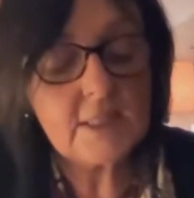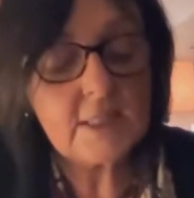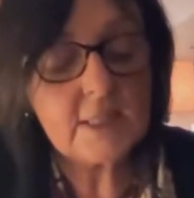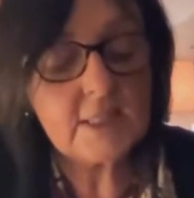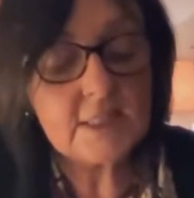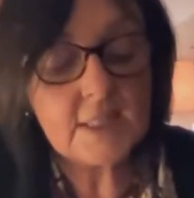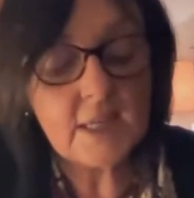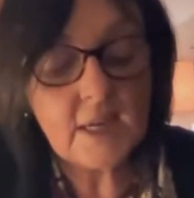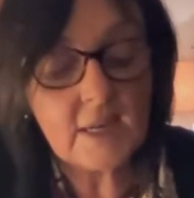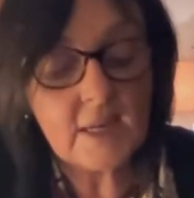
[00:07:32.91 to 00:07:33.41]

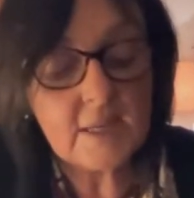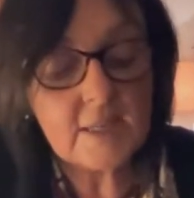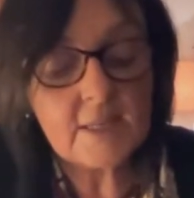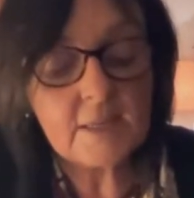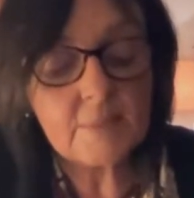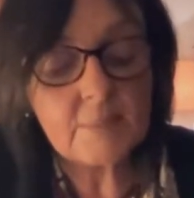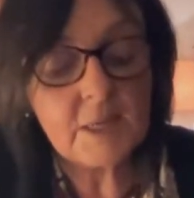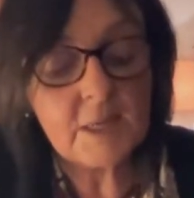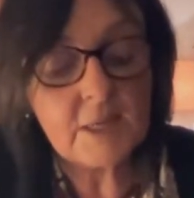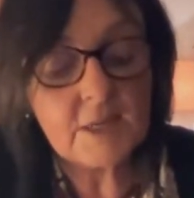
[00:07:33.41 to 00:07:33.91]
and I
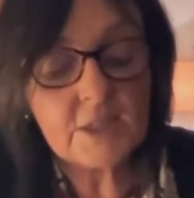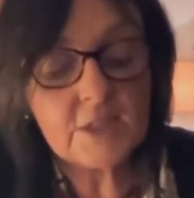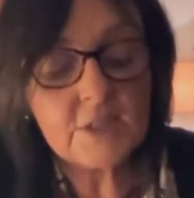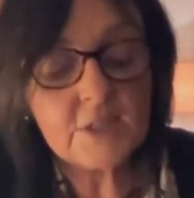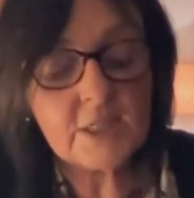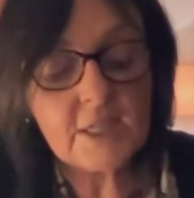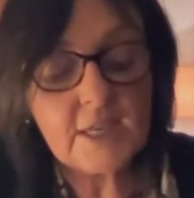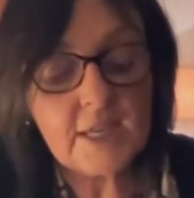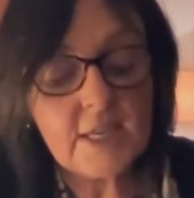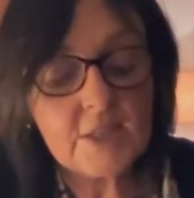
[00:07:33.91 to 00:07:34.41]
am alert
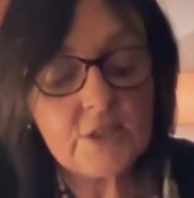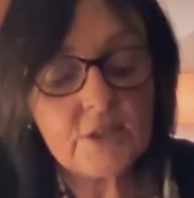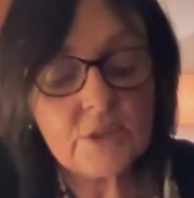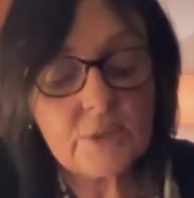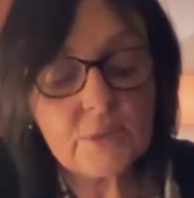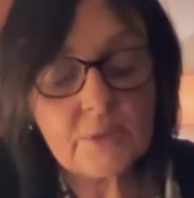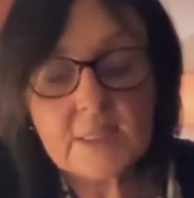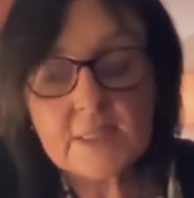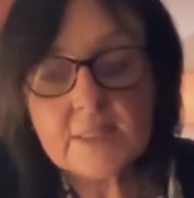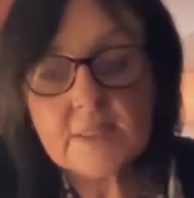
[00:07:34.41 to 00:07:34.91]
again
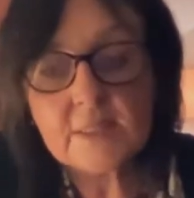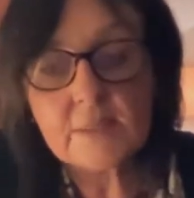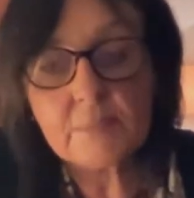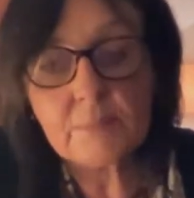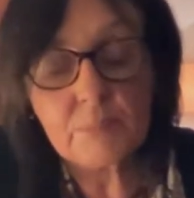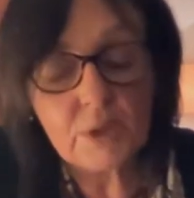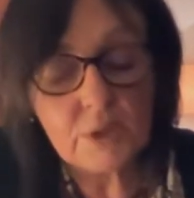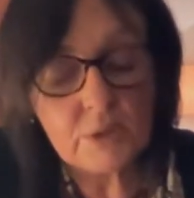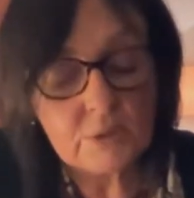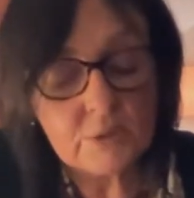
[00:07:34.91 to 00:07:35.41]
to its
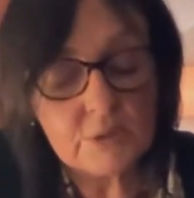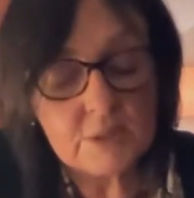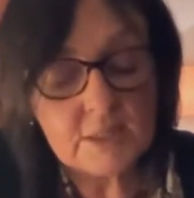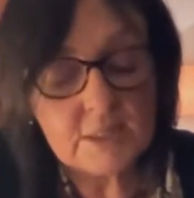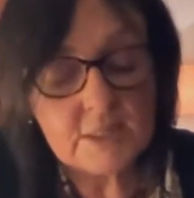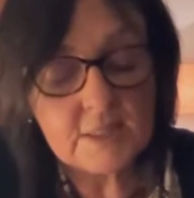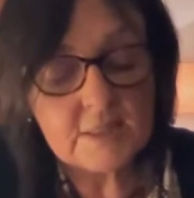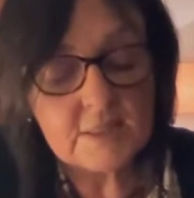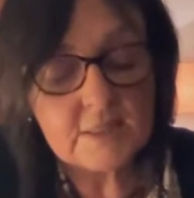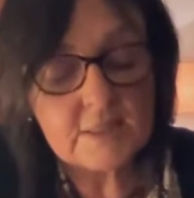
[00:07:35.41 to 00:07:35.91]

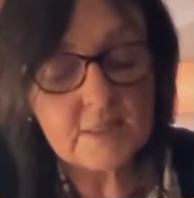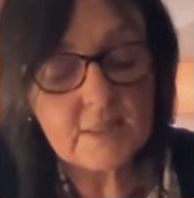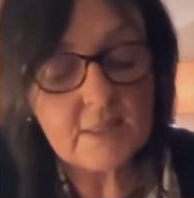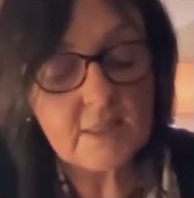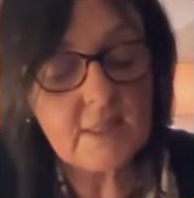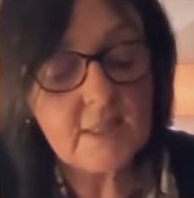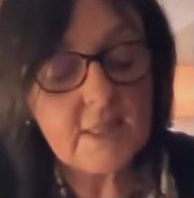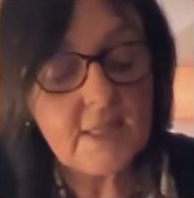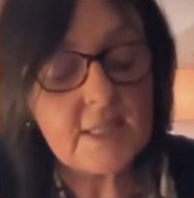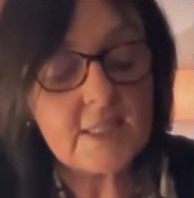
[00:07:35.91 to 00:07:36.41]
impurities,
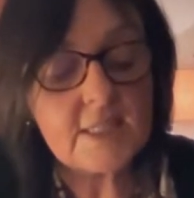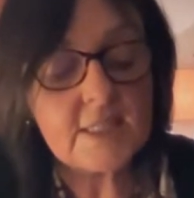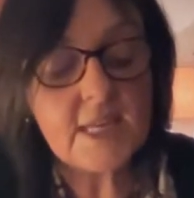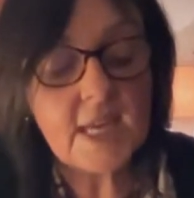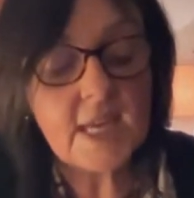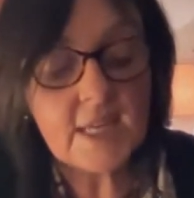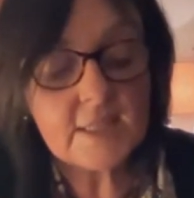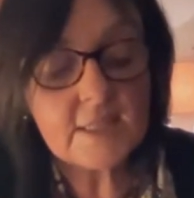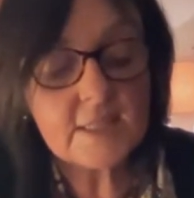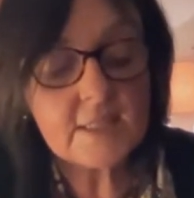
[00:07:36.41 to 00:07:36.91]

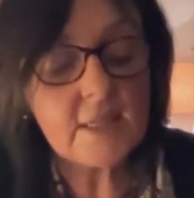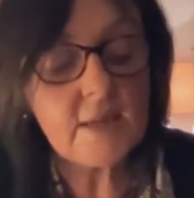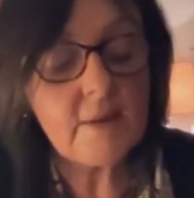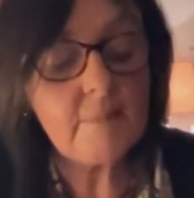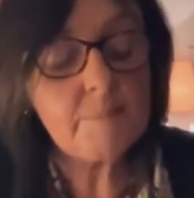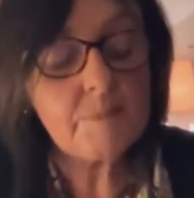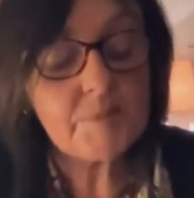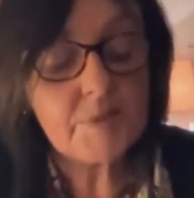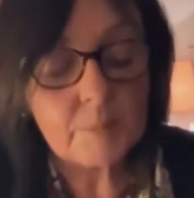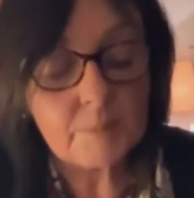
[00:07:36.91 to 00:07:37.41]
intent
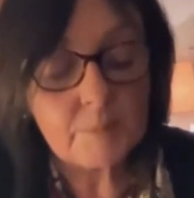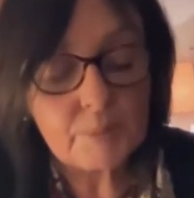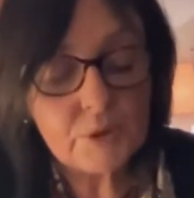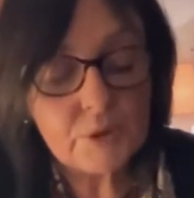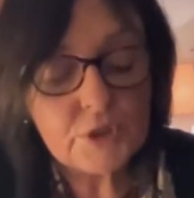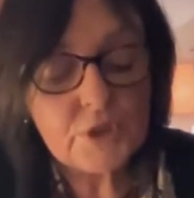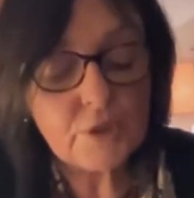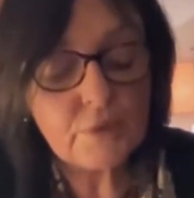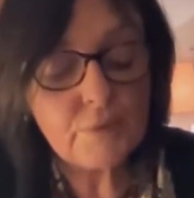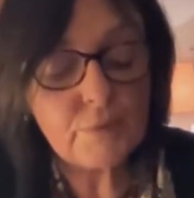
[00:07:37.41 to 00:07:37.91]
on
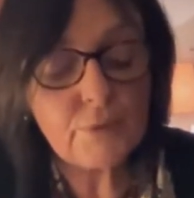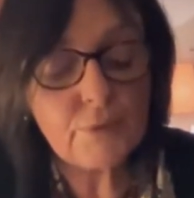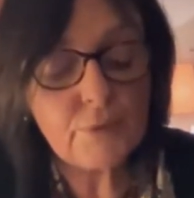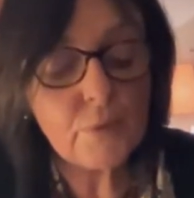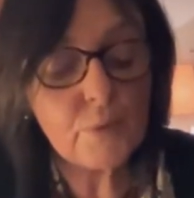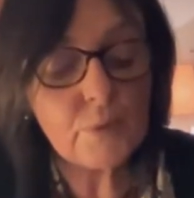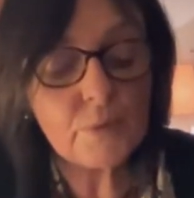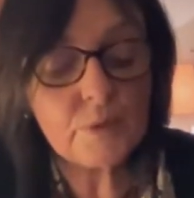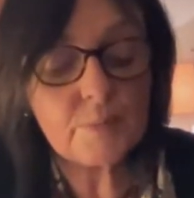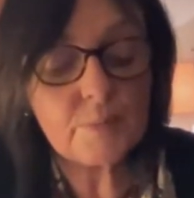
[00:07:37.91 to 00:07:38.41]
pushing
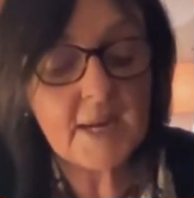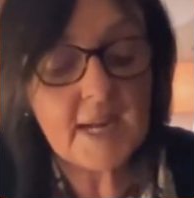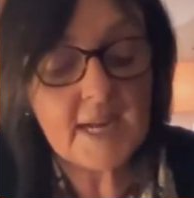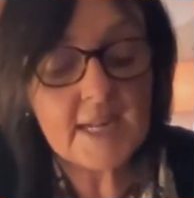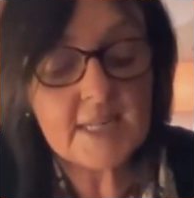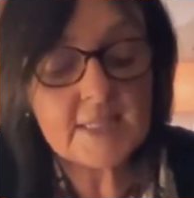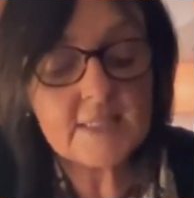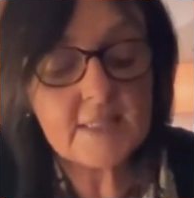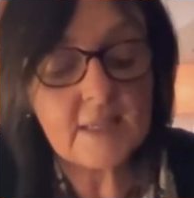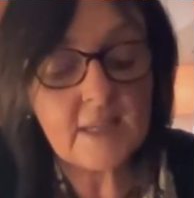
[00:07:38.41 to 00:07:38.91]
forward
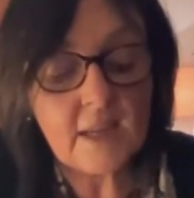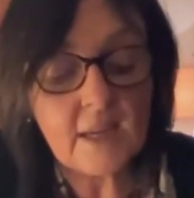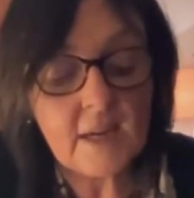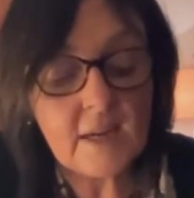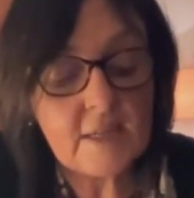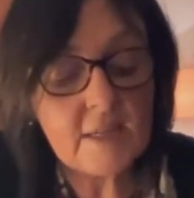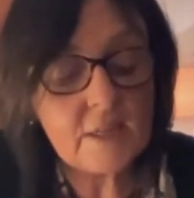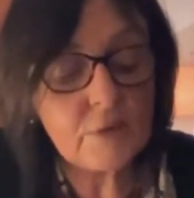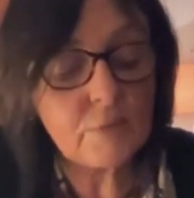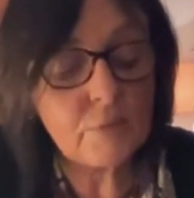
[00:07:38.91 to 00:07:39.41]
past the
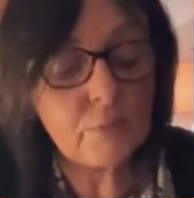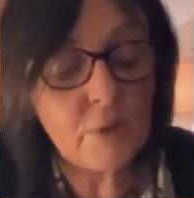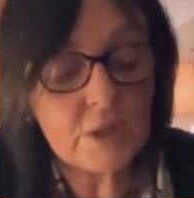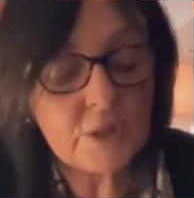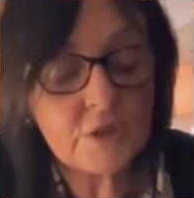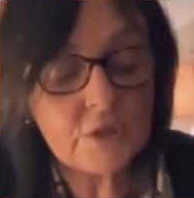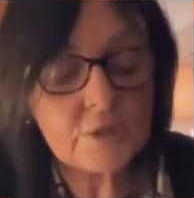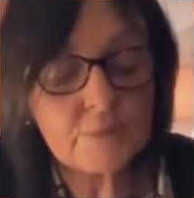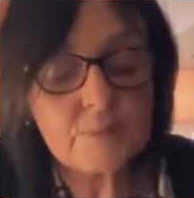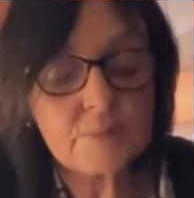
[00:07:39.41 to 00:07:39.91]
line of
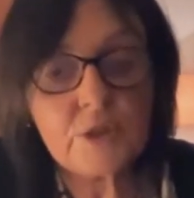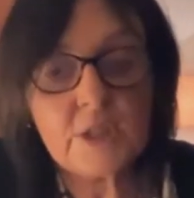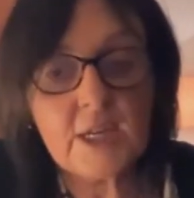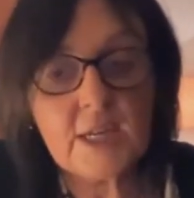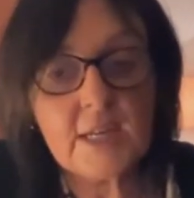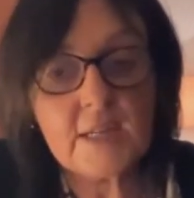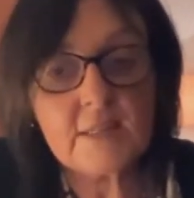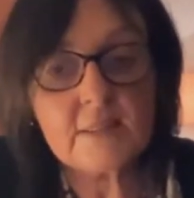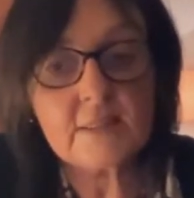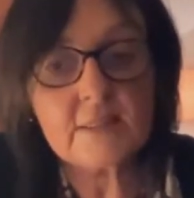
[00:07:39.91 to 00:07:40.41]
washed up
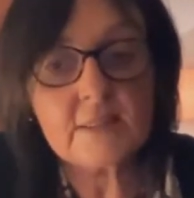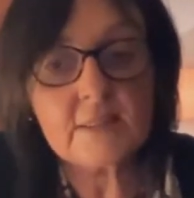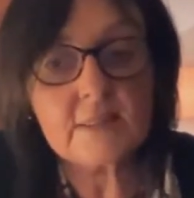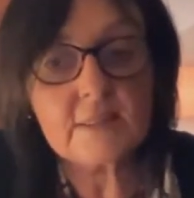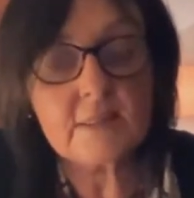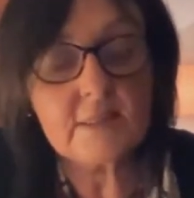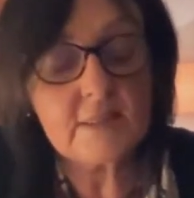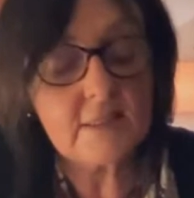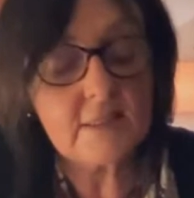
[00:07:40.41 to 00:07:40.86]
shells,